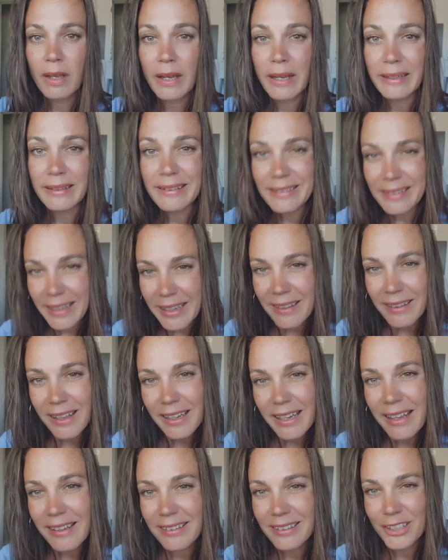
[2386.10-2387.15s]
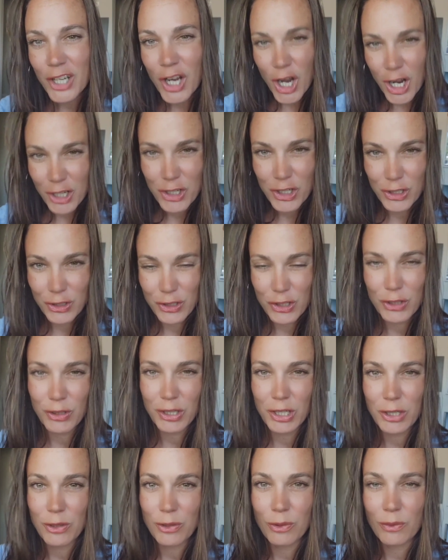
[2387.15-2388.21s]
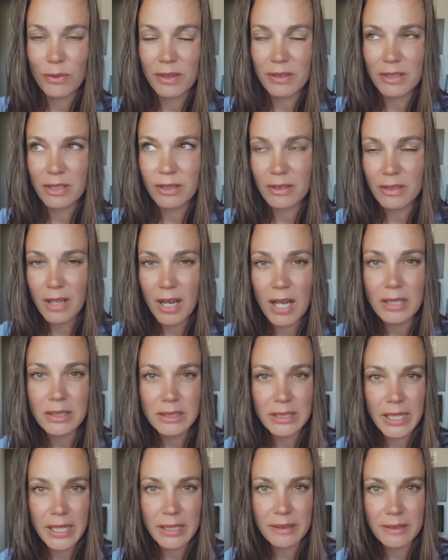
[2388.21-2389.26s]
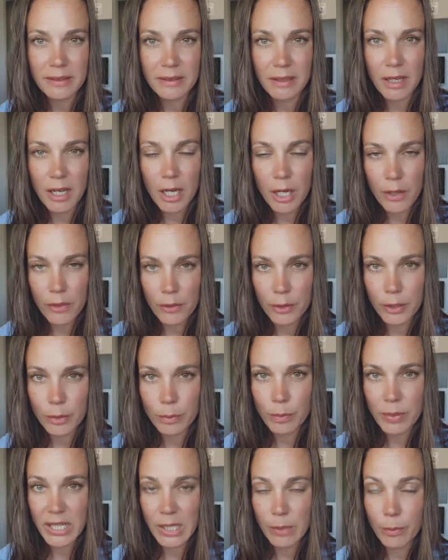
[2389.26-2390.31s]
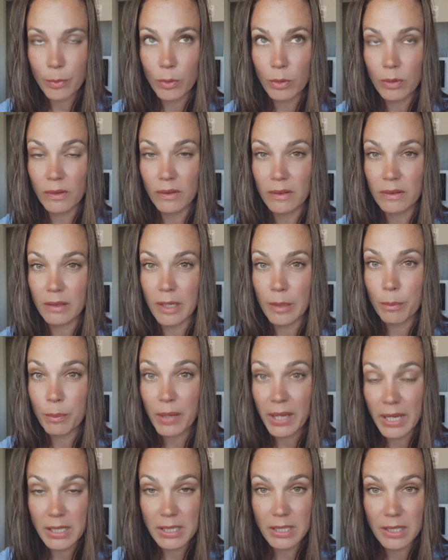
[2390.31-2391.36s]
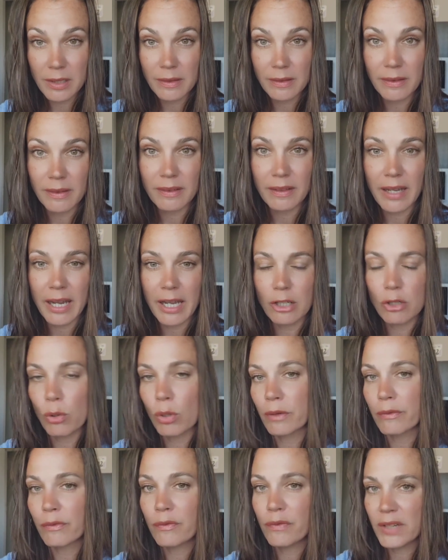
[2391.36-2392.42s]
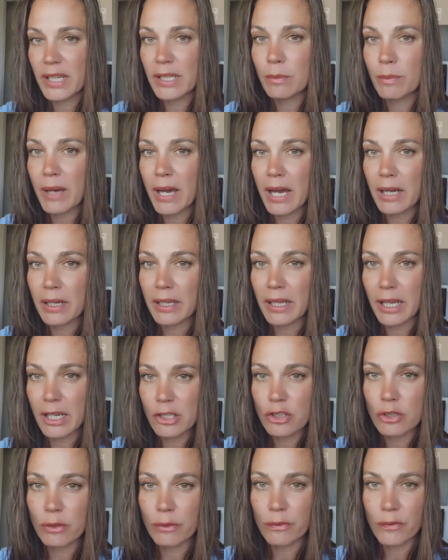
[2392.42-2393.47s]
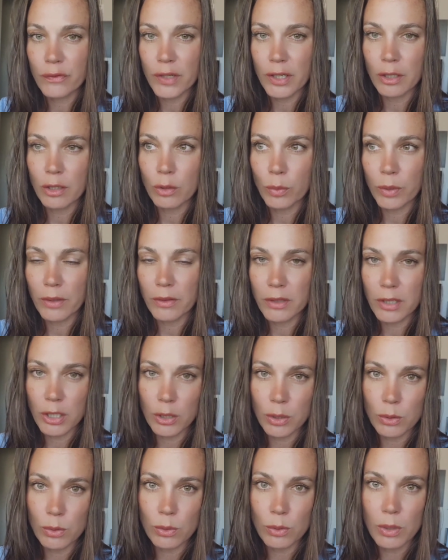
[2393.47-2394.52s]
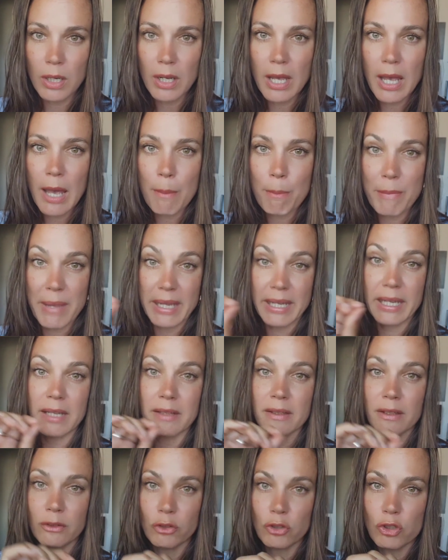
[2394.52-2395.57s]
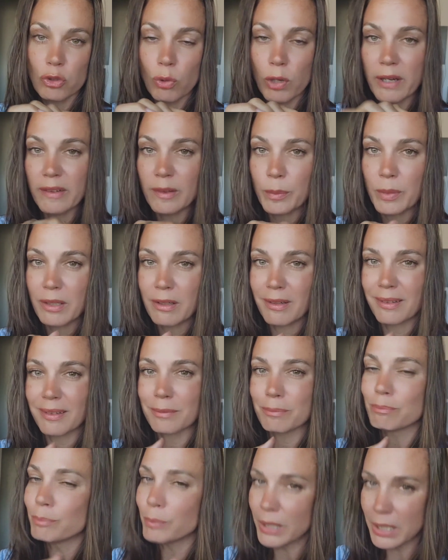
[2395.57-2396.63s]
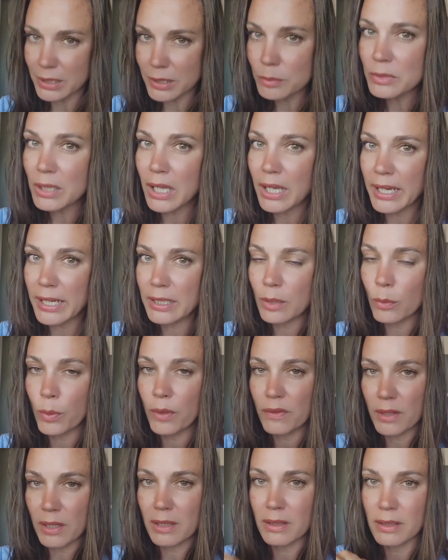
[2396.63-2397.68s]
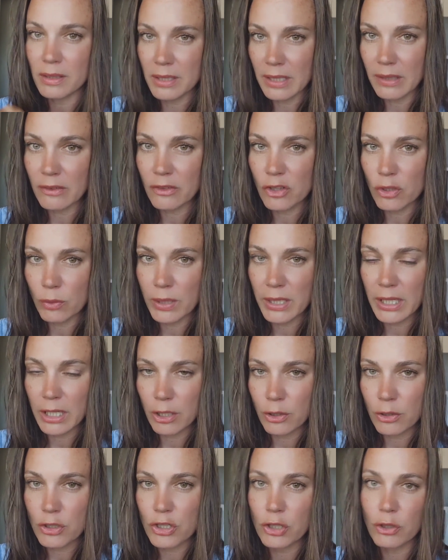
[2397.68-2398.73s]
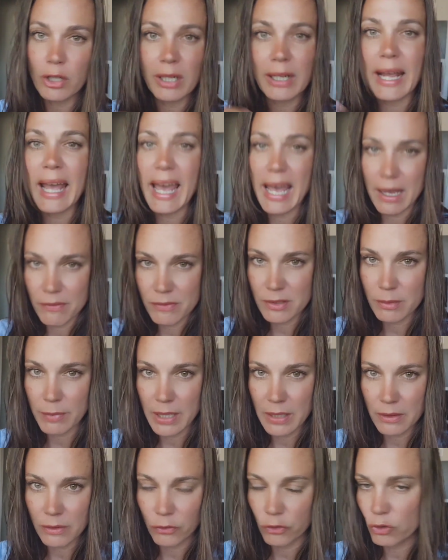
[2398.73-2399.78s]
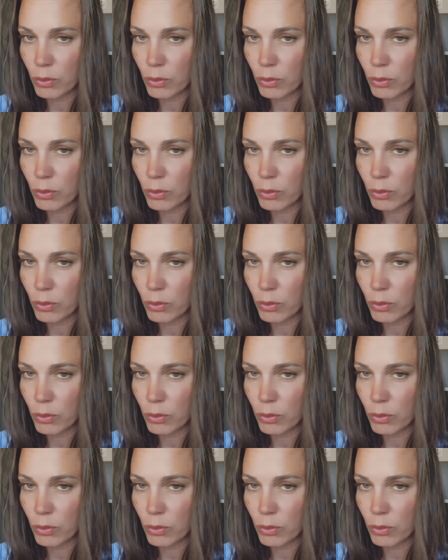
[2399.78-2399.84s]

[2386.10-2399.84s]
I say that as a caution to you to not let other people's opinions and or feedback interfere with you making this choice. Because bottom line, within the next 3 years, you're going to have to make this